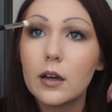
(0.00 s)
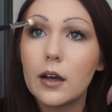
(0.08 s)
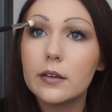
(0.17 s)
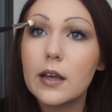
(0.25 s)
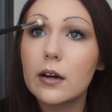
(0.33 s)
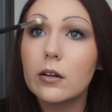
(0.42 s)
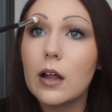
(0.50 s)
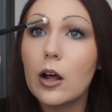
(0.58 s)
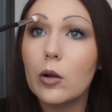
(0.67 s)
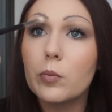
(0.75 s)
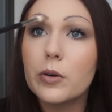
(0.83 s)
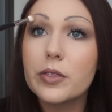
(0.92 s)
and that'll
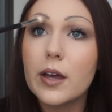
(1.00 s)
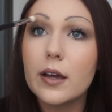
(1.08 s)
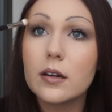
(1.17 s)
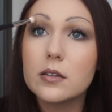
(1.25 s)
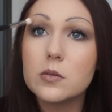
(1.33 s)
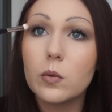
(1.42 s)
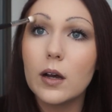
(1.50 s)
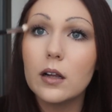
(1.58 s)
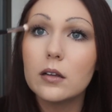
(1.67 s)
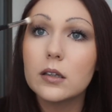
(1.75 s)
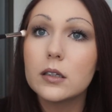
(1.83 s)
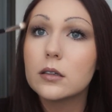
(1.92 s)
help with that as
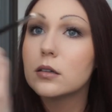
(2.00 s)
well.